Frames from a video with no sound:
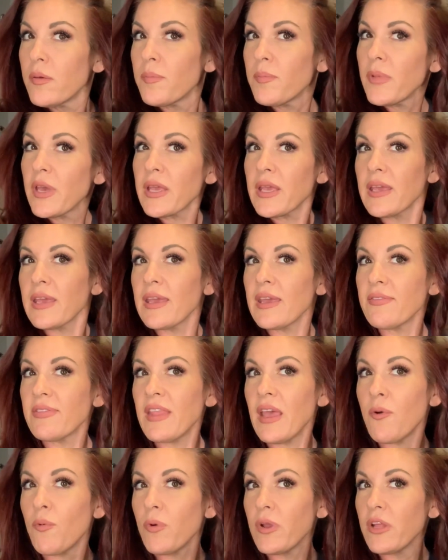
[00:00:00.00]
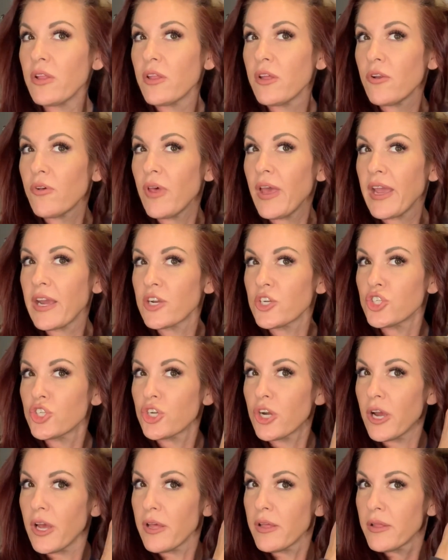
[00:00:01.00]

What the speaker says: I can get that one a little extra.